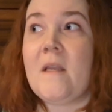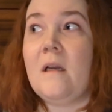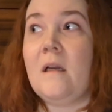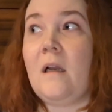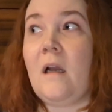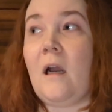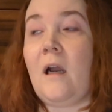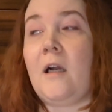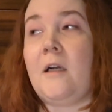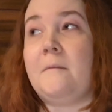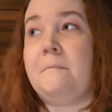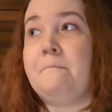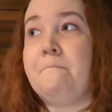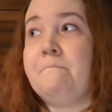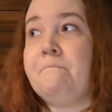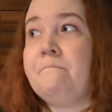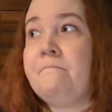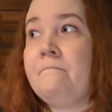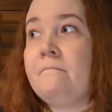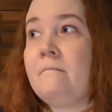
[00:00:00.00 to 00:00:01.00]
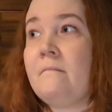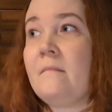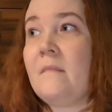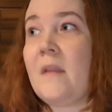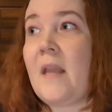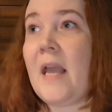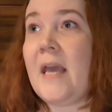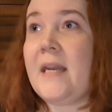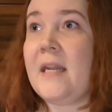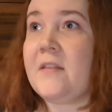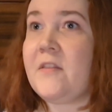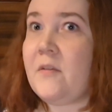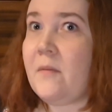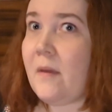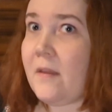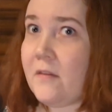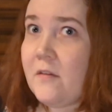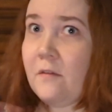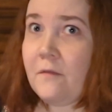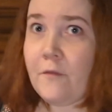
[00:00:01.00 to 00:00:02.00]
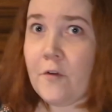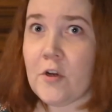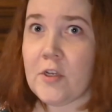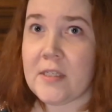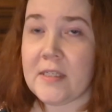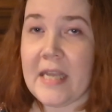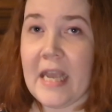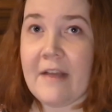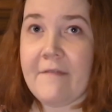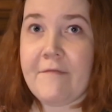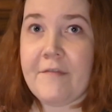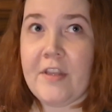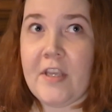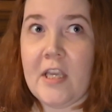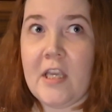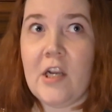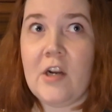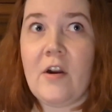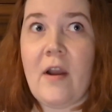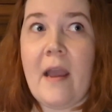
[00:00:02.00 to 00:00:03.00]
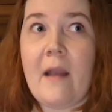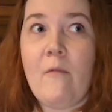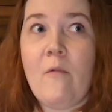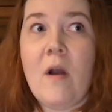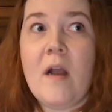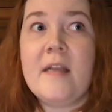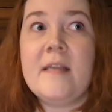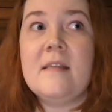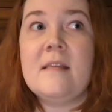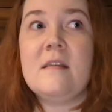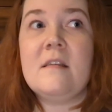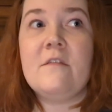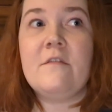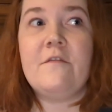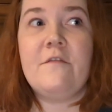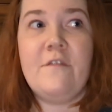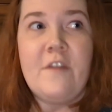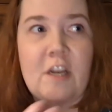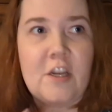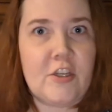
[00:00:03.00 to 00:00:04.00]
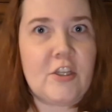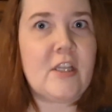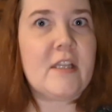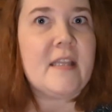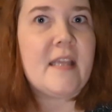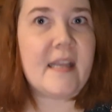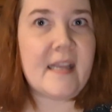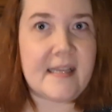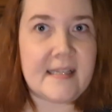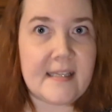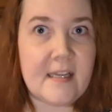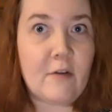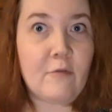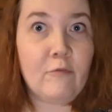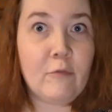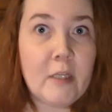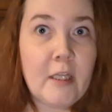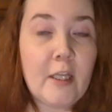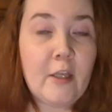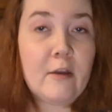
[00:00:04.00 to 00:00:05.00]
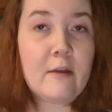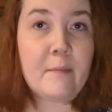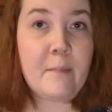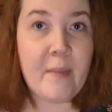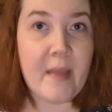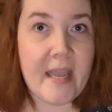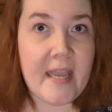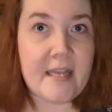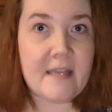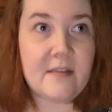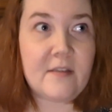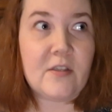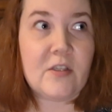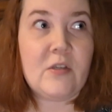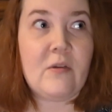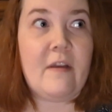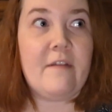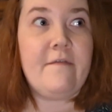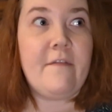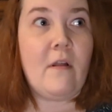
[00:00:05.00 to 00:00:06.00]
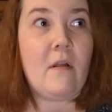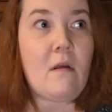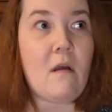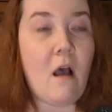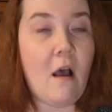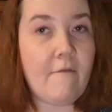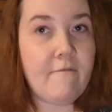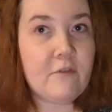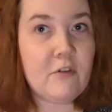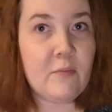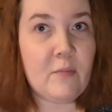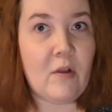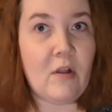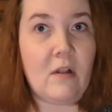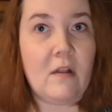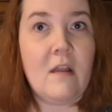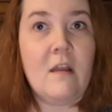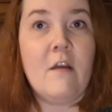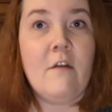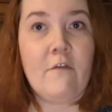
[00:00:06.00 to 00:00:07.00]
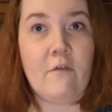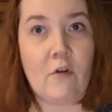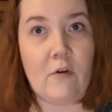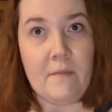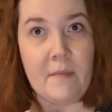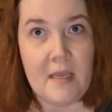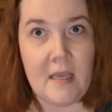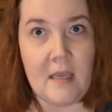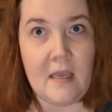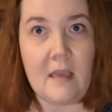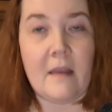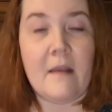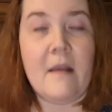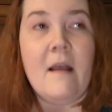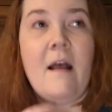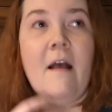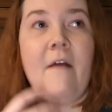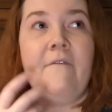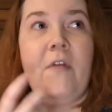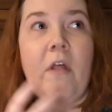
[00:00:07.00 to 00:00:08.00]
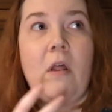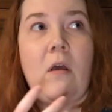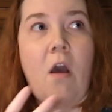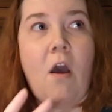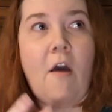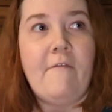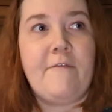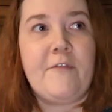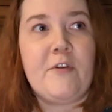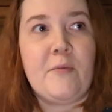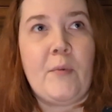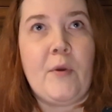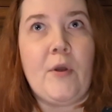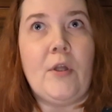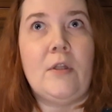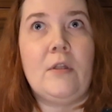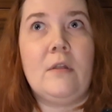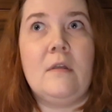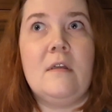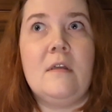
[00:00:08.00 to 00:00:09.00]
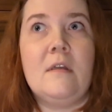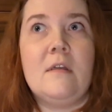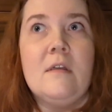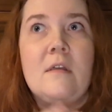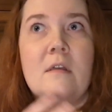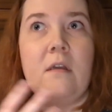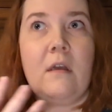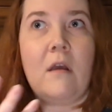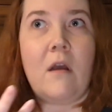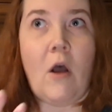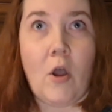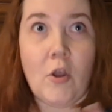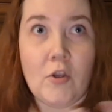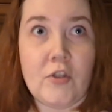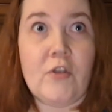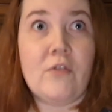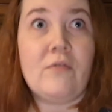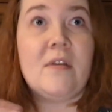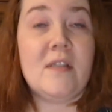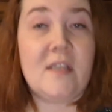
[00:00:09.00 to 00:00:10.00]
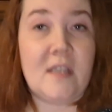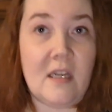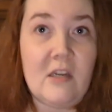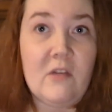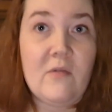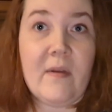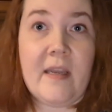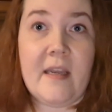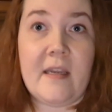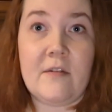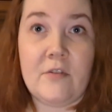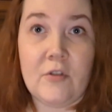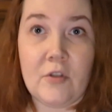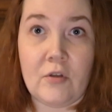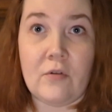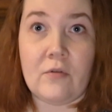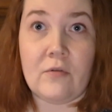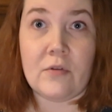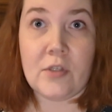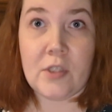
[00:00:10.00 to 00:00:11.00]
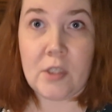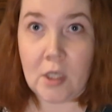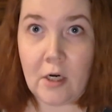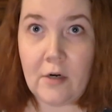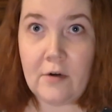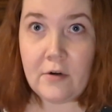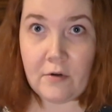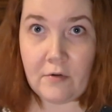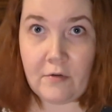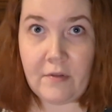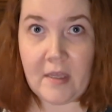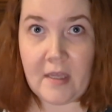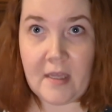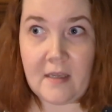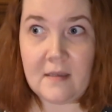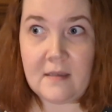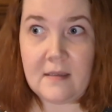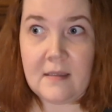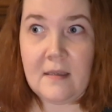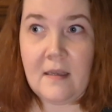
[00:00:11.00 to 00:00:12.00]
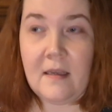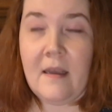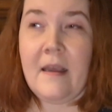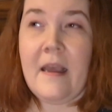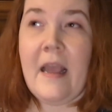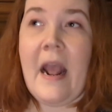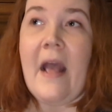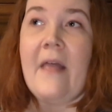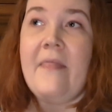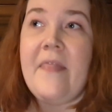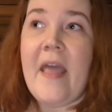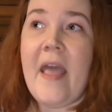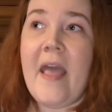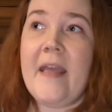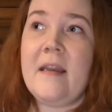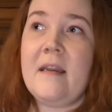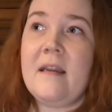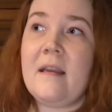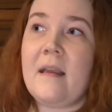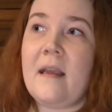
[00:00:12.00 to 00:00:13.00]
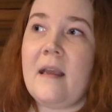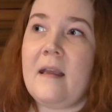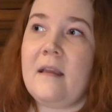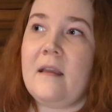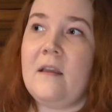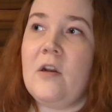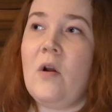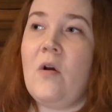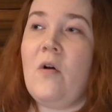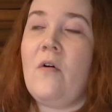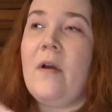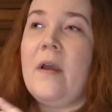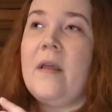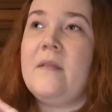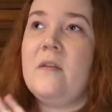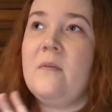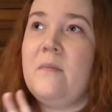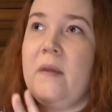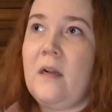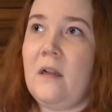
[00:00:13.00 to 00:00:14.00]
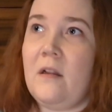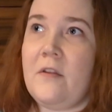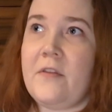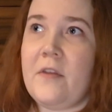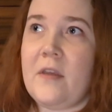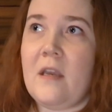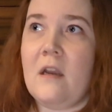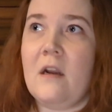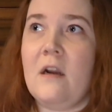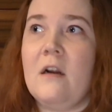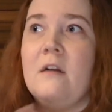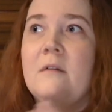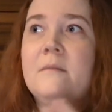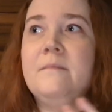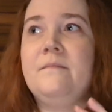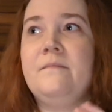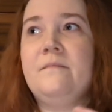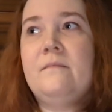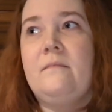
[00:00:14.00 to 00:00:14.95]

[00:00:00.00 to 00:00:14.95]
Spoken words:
And in the first half of the year, I was finishing things at a really good pace. So I felt comfortable, for me, felt comfortable also continuing to start new things. And then, in the middle of the year,